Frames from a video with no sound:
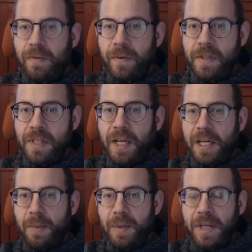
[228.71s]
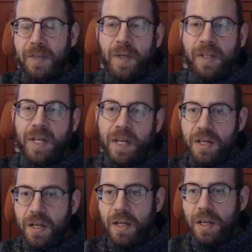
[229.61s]
setting up the
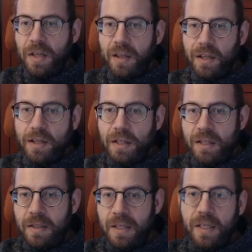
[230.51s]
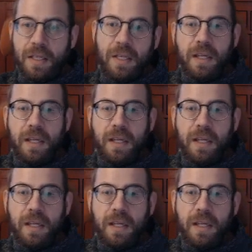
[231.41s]
expectation, and this is the